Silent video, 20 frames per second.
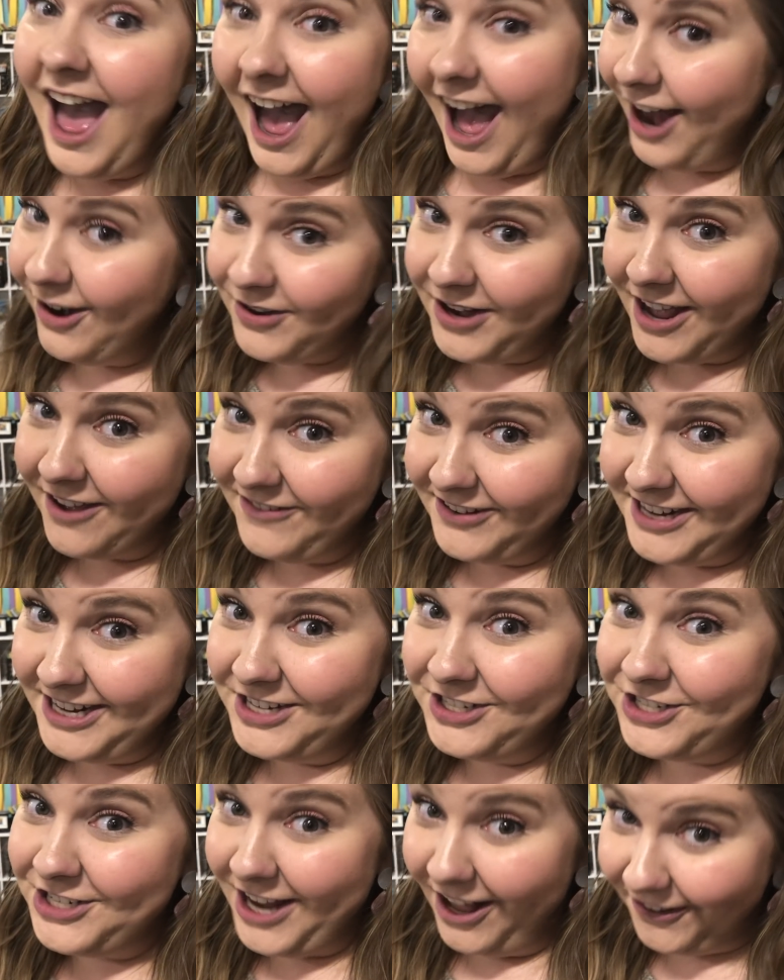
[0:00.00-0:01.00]
I don't have any
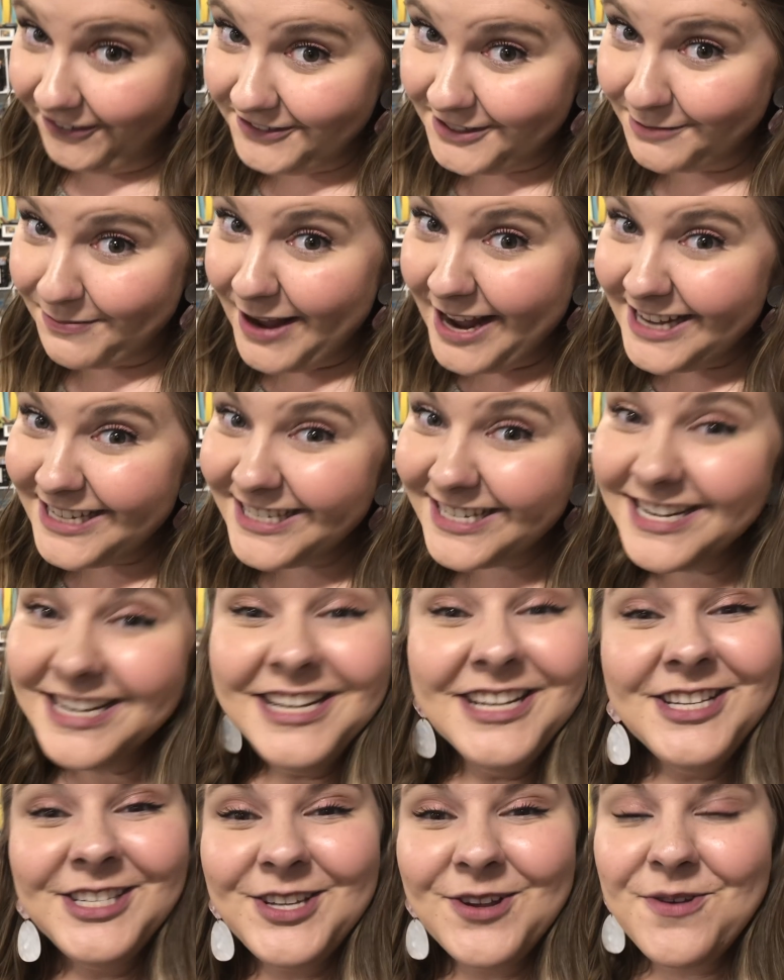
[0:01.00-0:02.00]
shelf space.
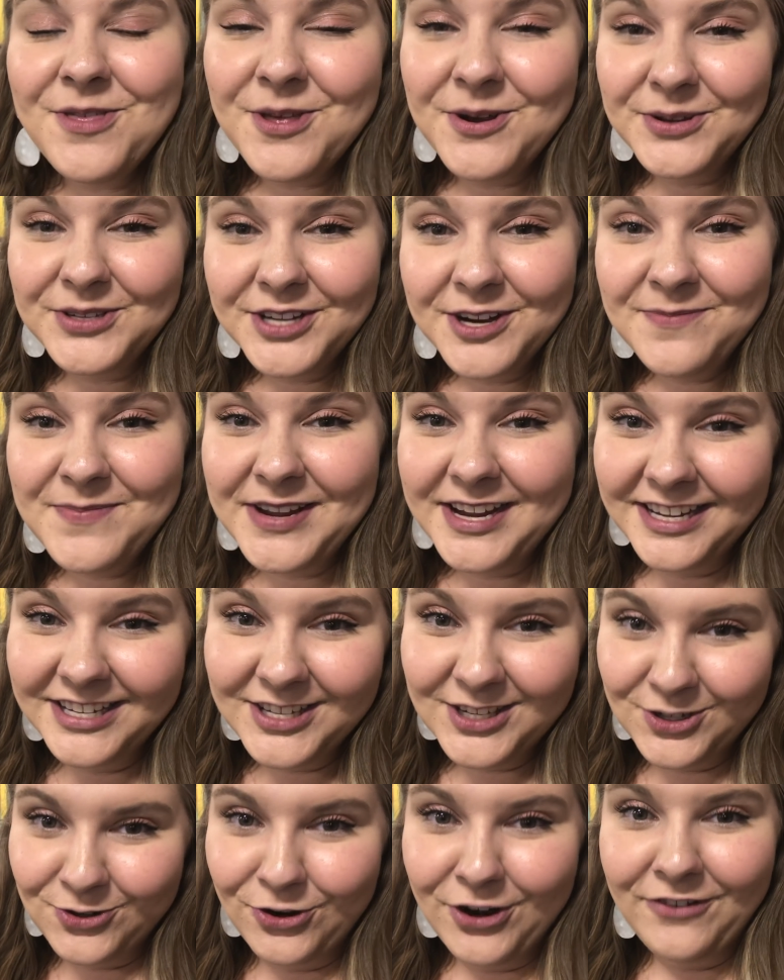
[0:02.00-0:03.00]
So those are being
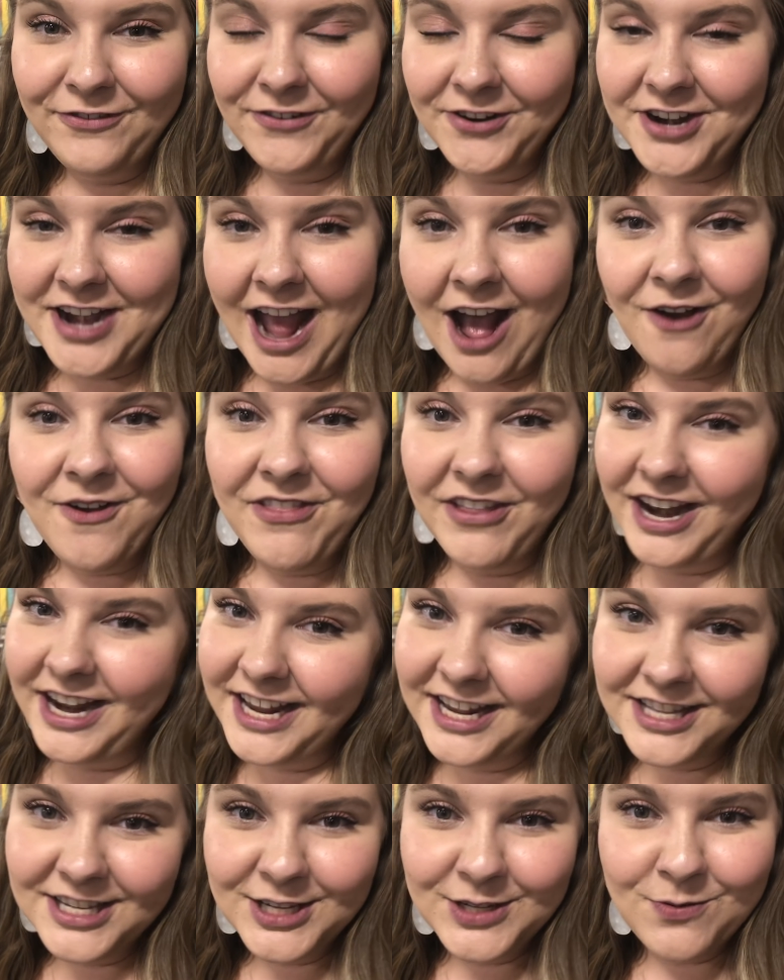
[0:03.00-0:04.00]
stored for now, and then I
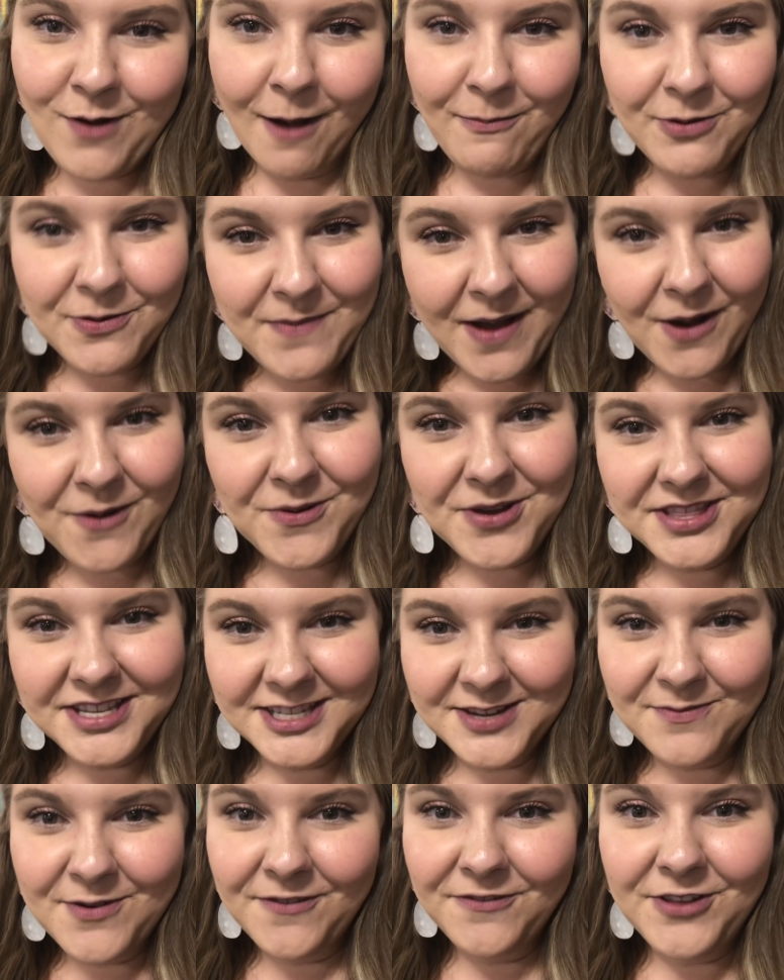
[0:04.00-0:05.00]
can swap them out with
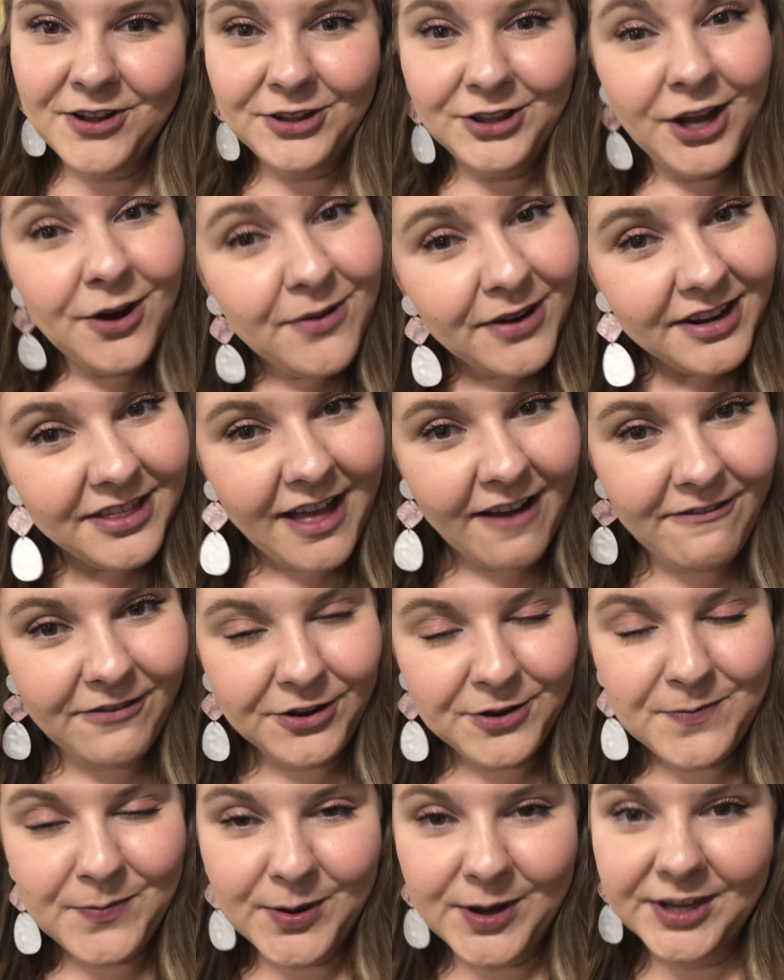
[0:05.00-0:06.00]
some of the lower
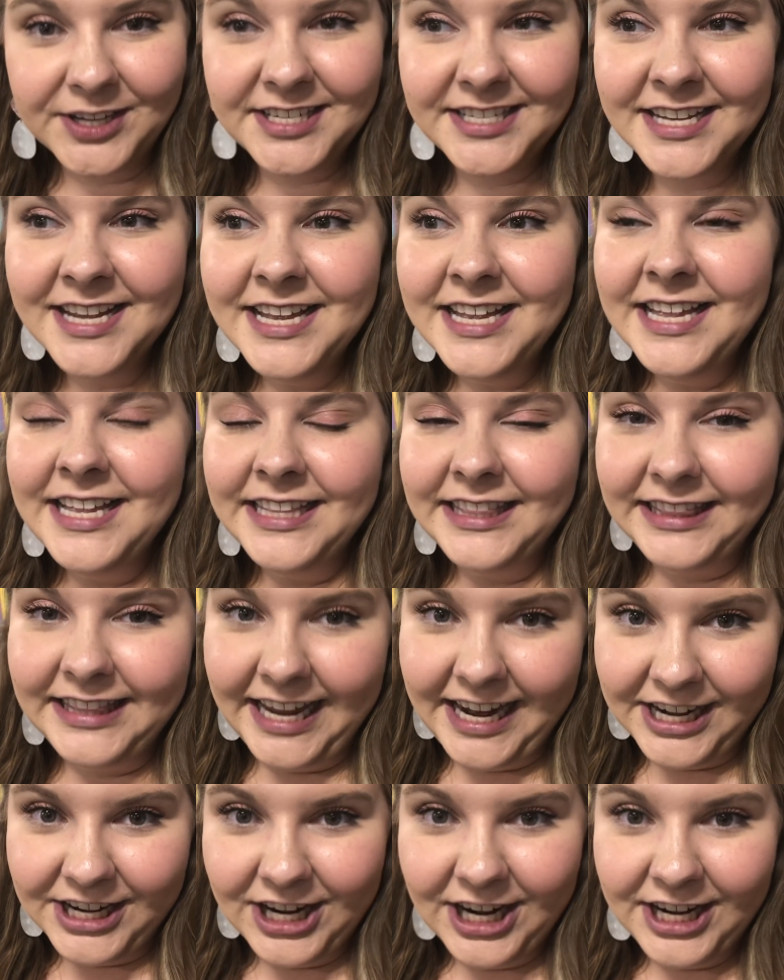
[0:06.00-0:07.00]
leveled books
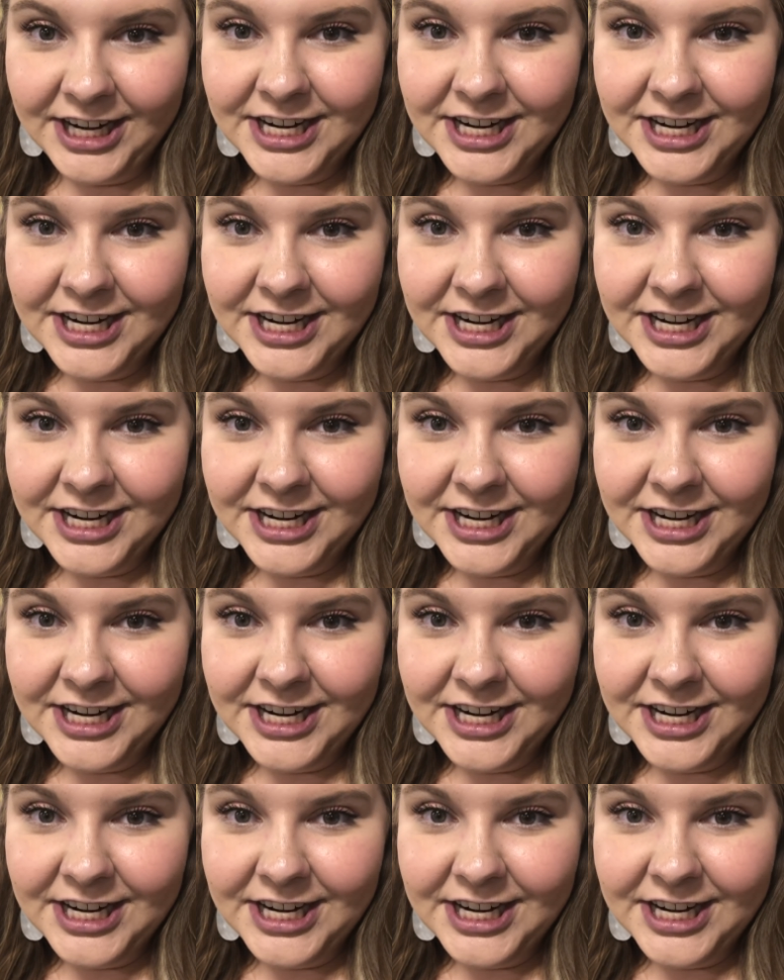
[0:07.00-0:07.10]
later.